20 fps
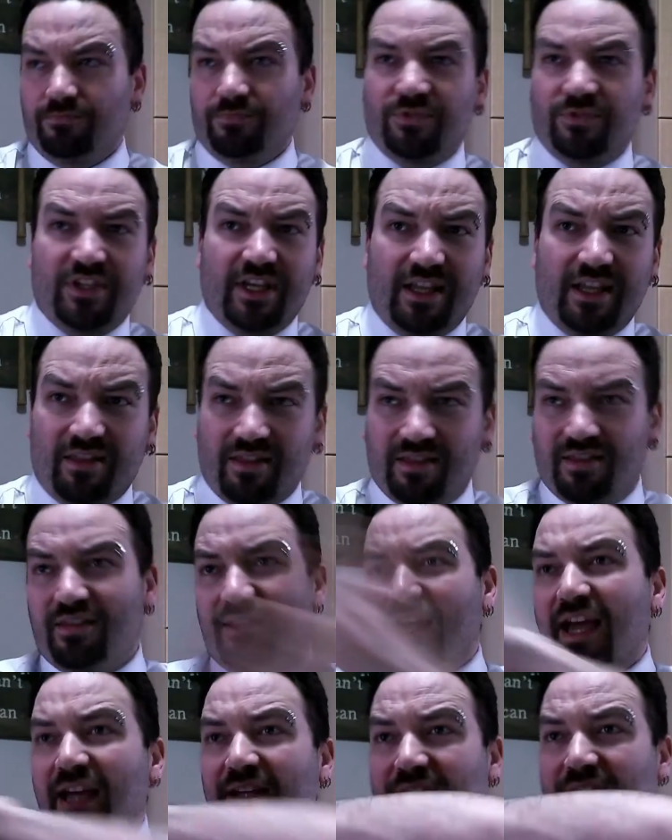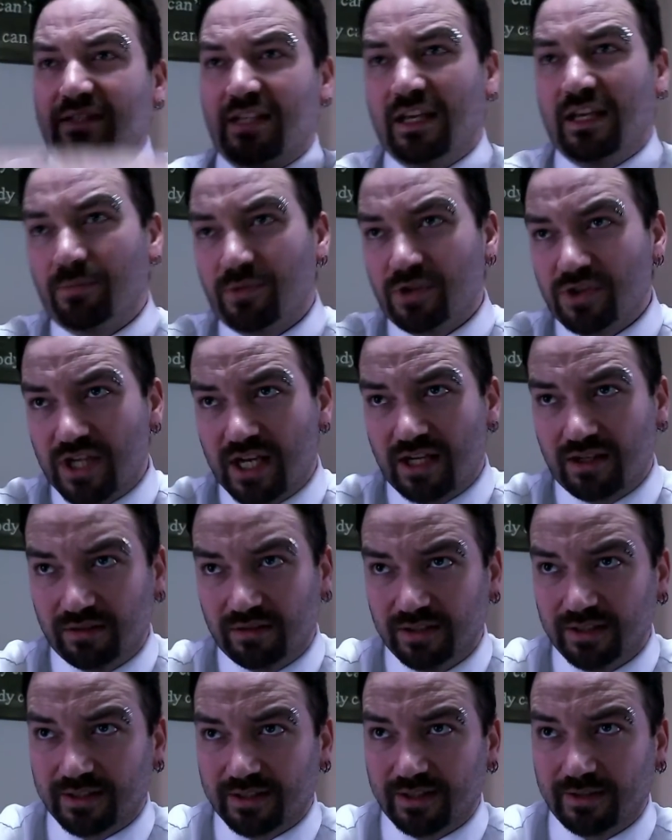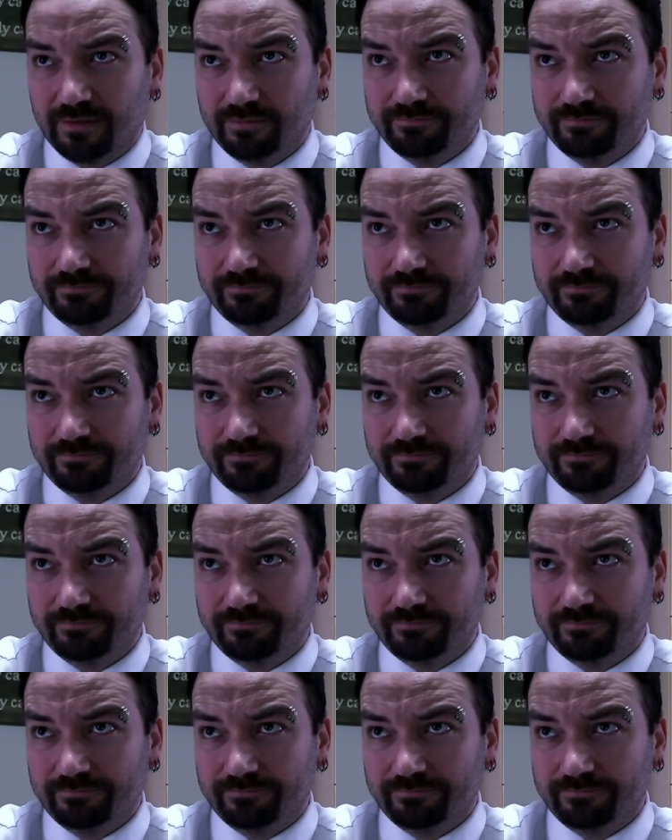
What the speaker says: Take that, Cambridge Analytica.